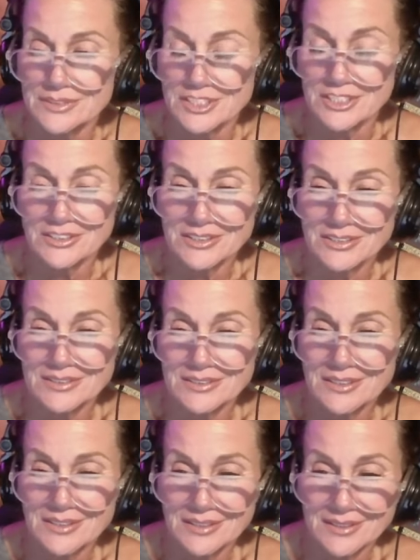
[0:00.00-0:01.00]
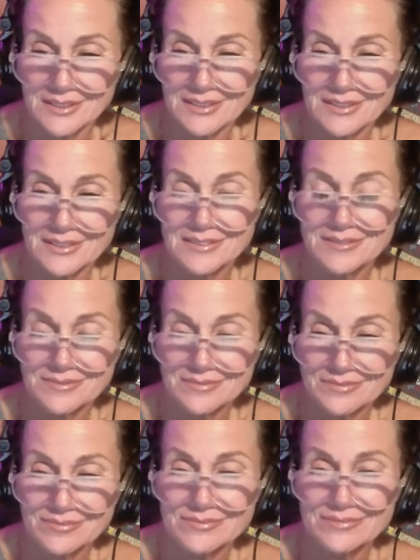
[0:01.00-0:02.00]
30 years ago, it's still the
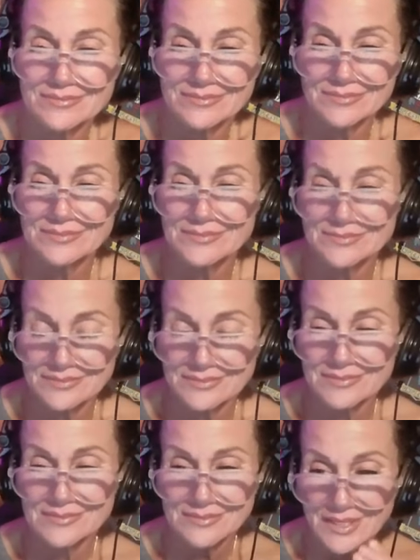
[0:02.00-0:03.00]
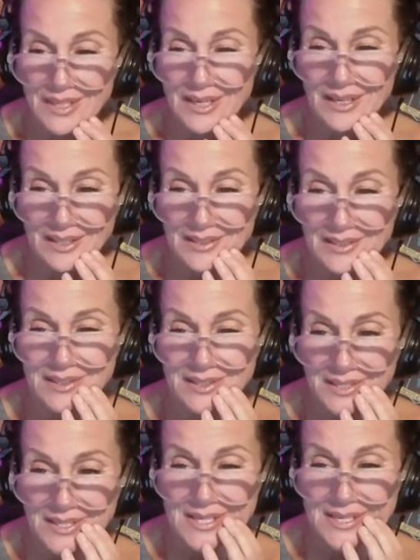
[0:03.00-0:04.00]
standard. Bret Hart,
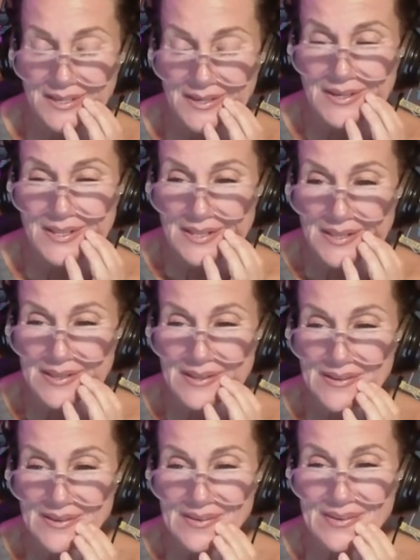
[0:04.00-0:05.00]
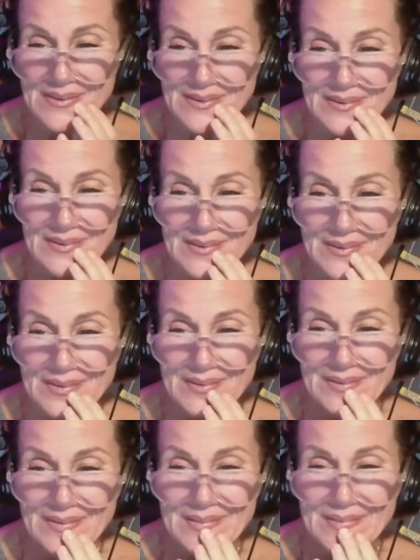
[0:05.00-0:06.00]
Owen Hart,
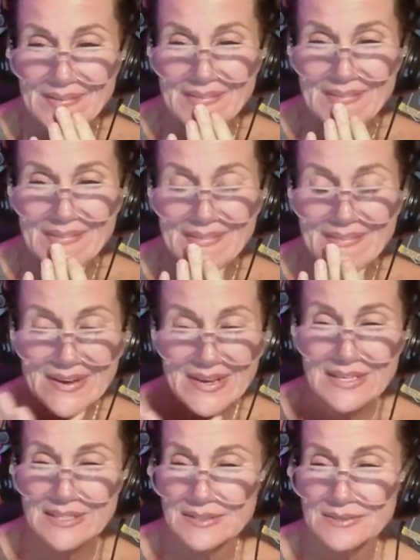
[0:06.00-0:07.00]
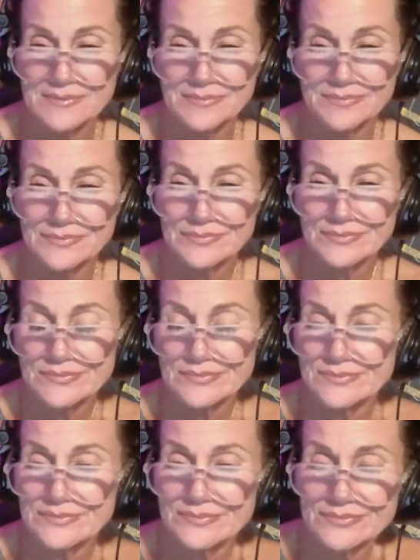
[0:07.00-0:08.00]
two amazing
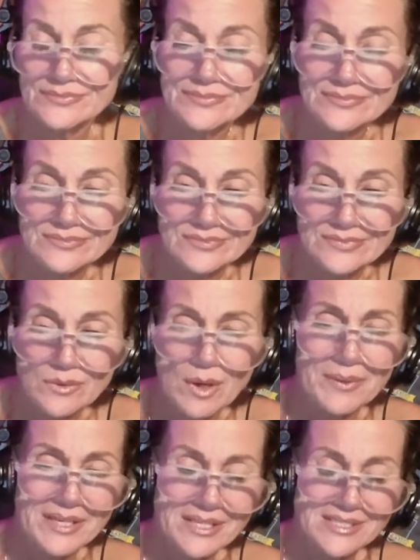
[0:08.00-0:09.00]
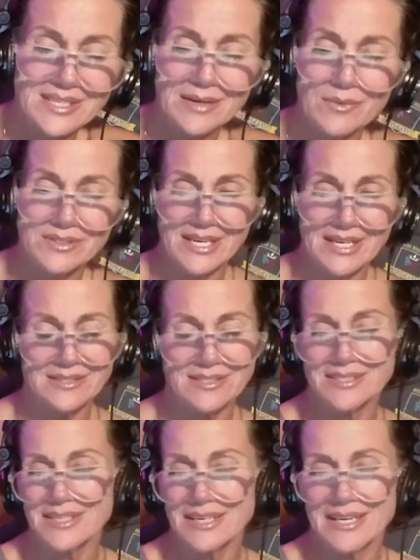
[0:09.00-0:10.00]
professional wrestlers. Well, because they were
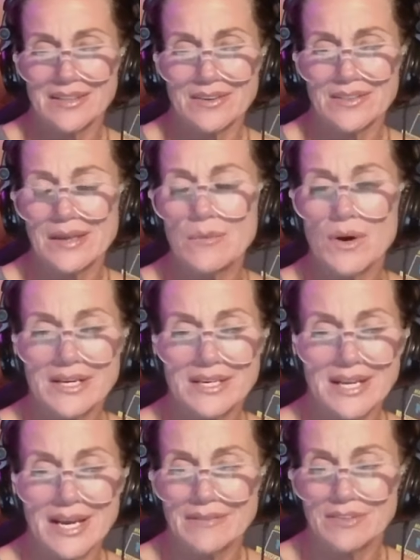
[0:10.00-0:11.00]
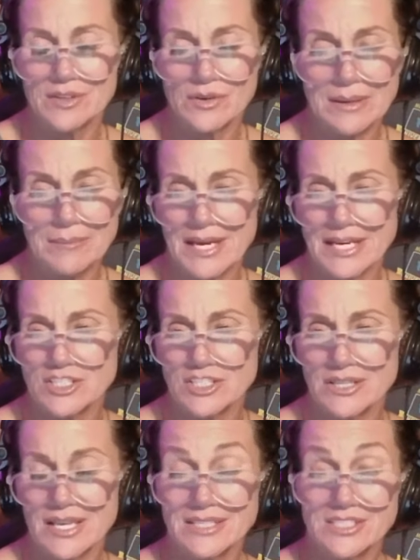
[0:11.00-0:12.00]
dancing together and they wanted to have a great match
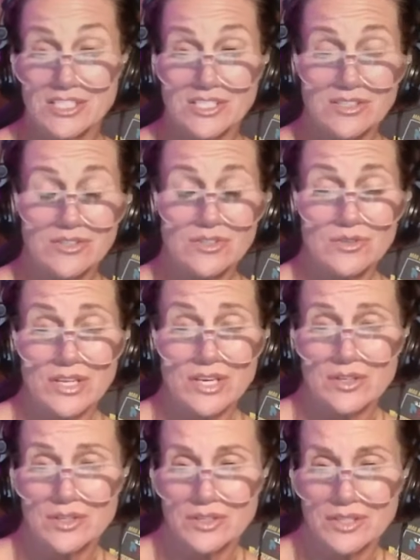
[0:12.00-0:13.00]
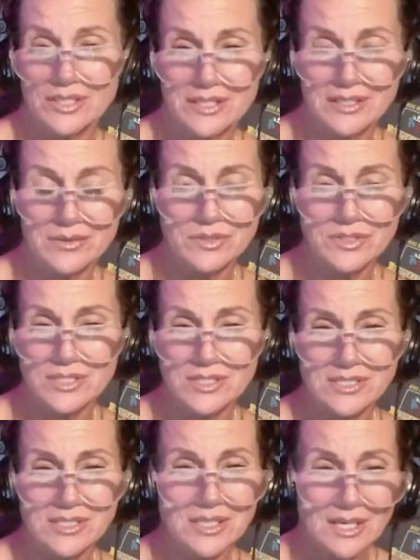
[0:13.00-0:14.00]
and they just knew they could. And it was
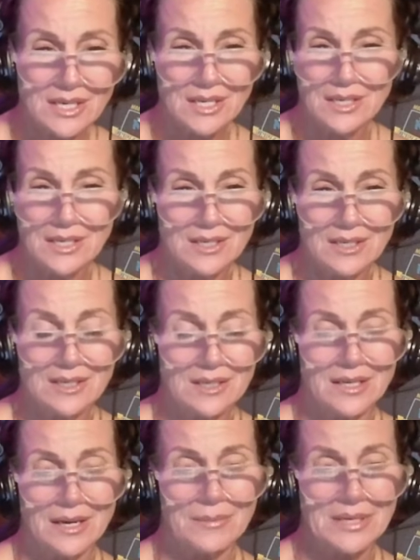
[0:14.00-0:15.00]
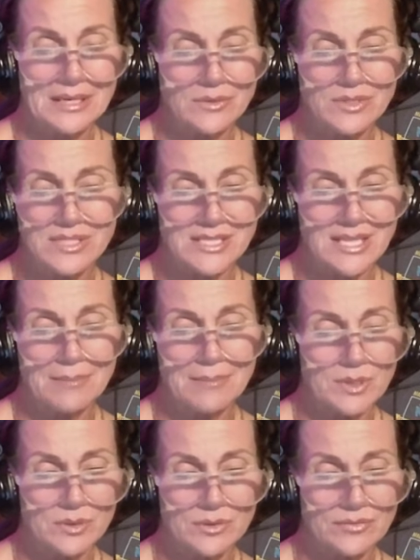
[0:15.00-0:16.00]
just, I mean, it was just that
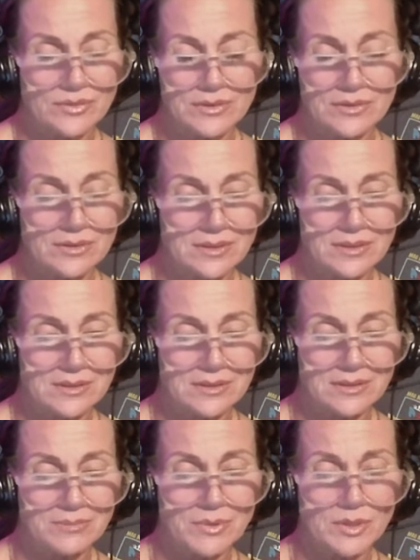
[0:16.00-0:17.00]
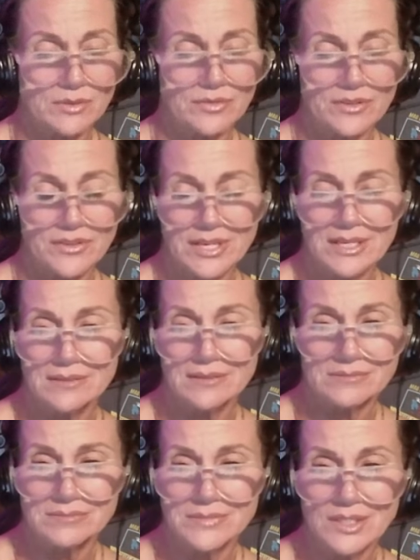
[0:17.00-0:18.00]
beautiful, beautiful thing.
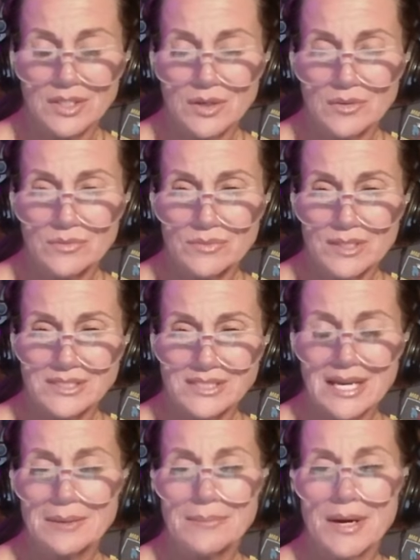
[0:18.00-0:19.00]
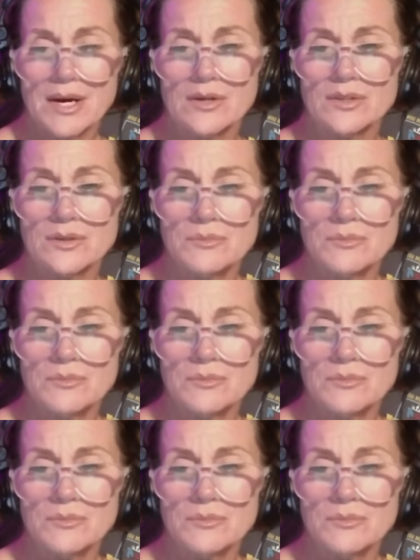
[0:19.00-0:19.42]
You know, it's not about